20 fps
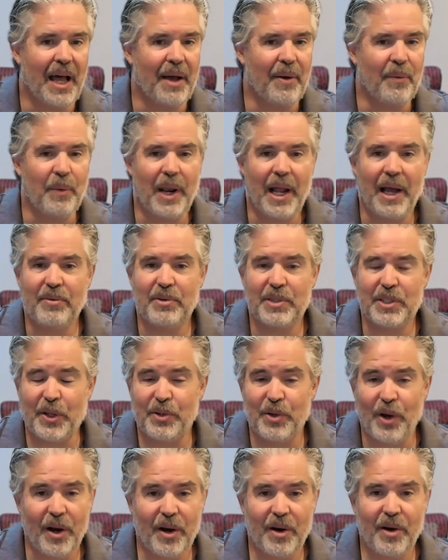When I
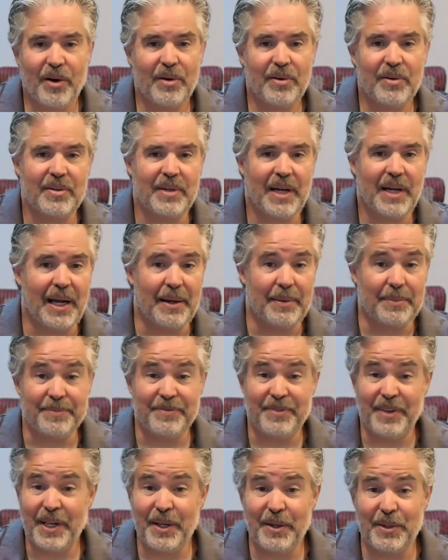saw her
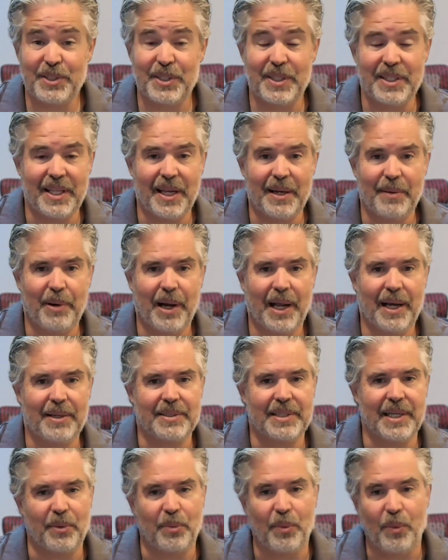video she did about it, I
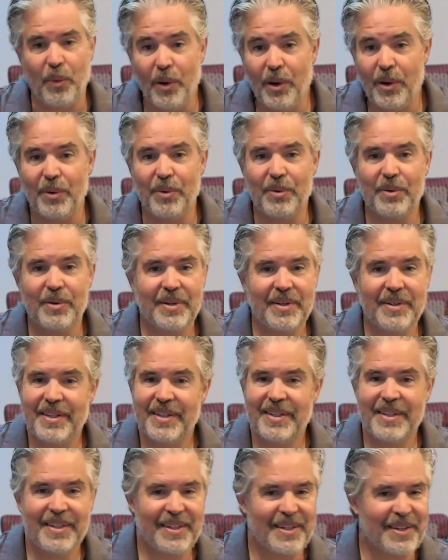was like, whoa,
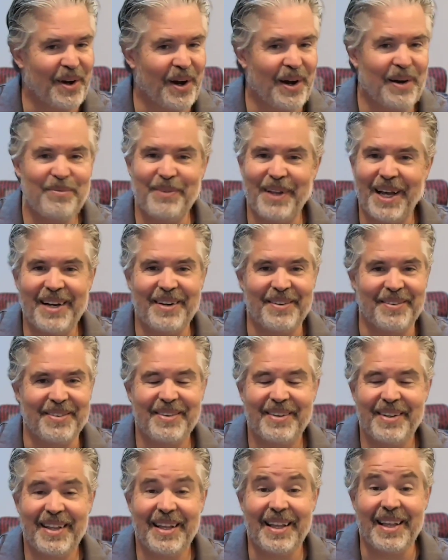calm down.
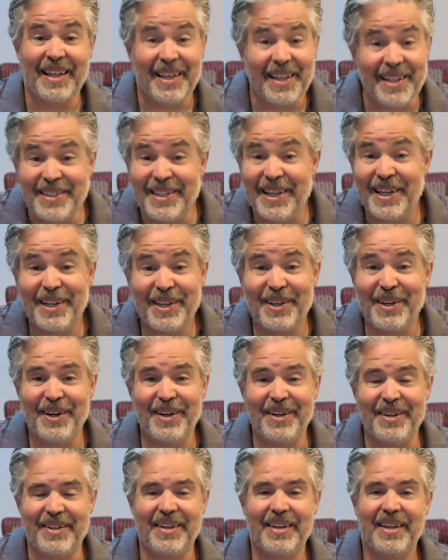You did
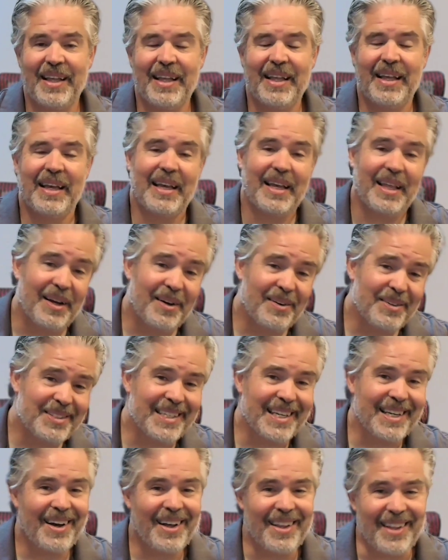good. It's
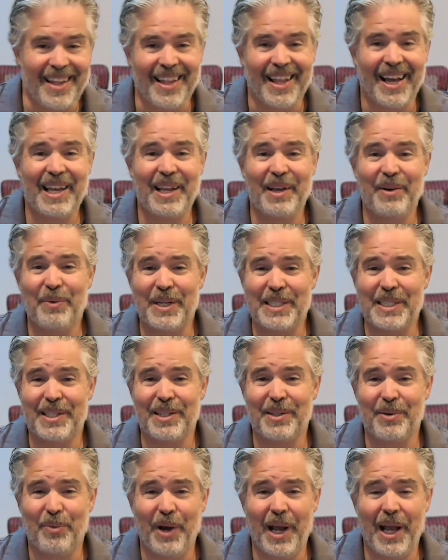like how the lighting
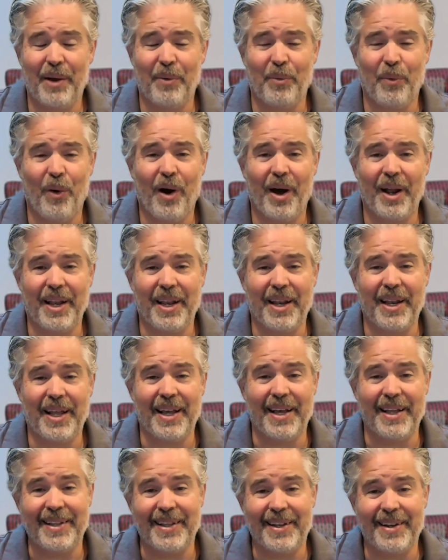wasn't the way I wanted
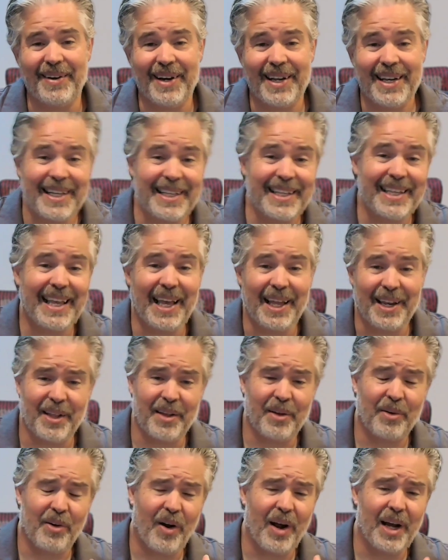it. I didn't get
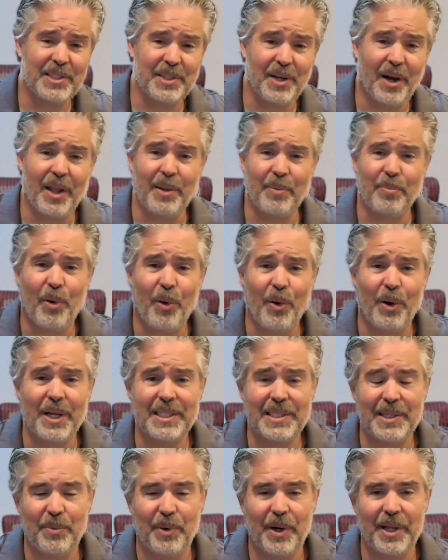across all the
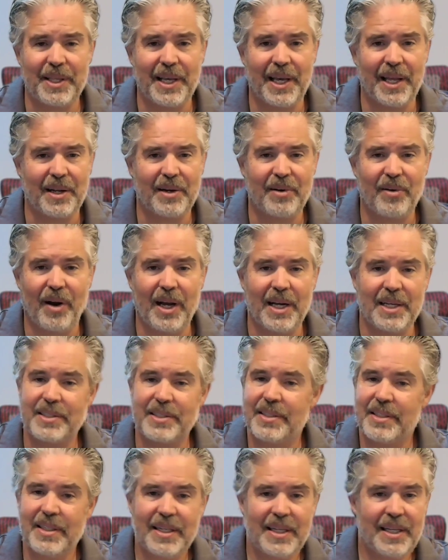points I wanted to get across.